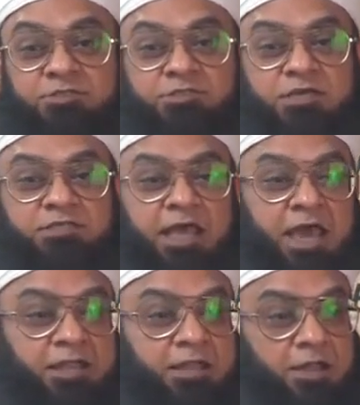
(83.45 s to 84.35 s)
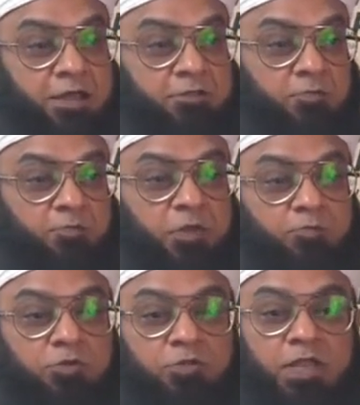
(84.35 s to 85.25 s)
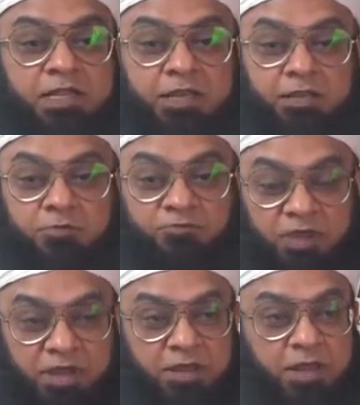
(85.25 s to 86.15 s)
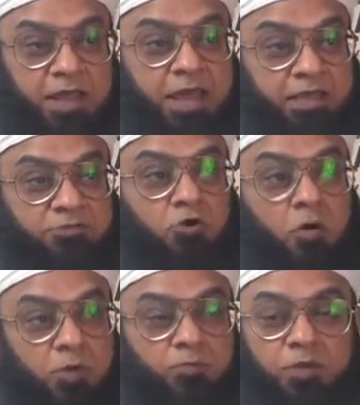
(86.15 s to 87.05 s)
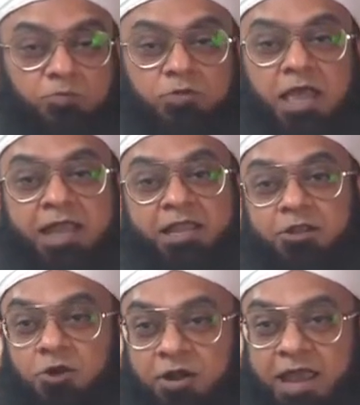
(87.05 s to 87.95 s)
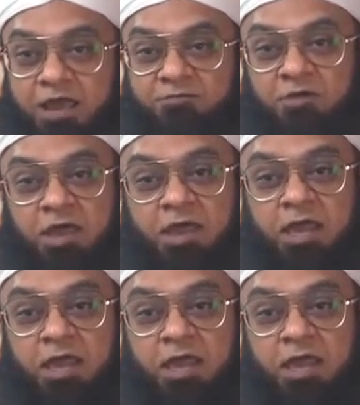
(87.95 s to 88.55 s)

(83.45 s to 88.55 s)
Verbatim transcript: It's just that uh, the people did, we as common people did not have